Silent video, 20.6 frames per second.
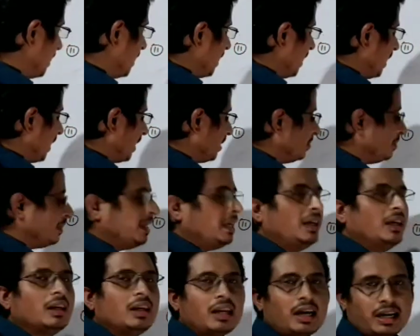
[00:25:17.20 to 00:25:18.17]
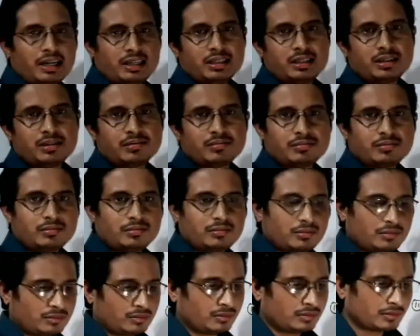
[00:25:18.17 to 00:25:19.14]
A and B lies.
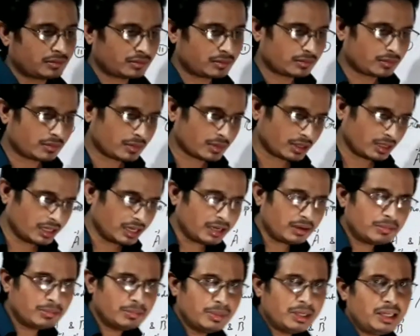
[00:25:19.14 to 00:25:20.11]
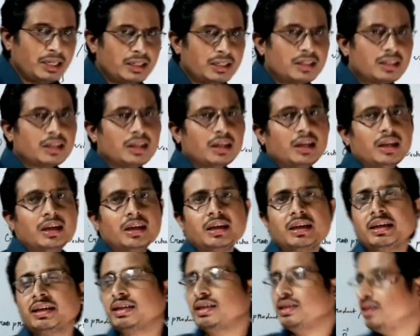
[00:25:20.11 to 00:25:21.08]
That means
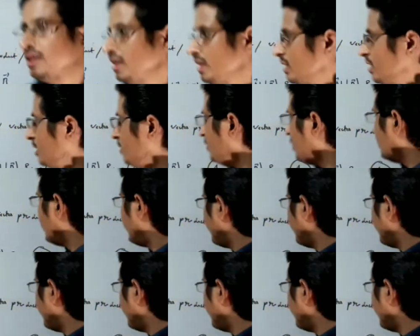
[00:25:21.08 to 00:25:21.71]
this unit